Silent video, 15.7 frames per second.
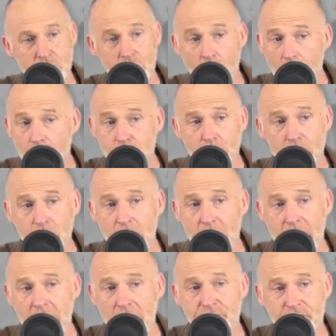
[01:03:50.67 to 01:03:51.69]
God will
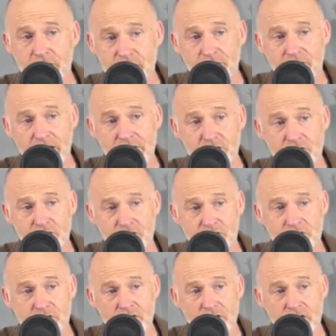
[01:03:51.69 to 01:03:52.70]
have his
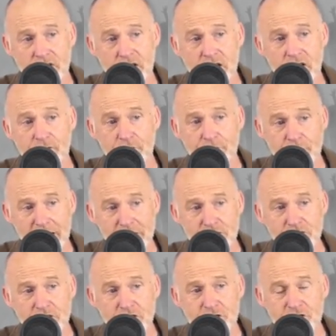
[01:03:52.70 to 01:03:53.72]
vengeance.
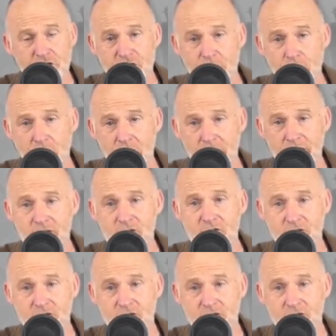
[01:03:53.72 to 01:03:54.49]
Vengeance is mine,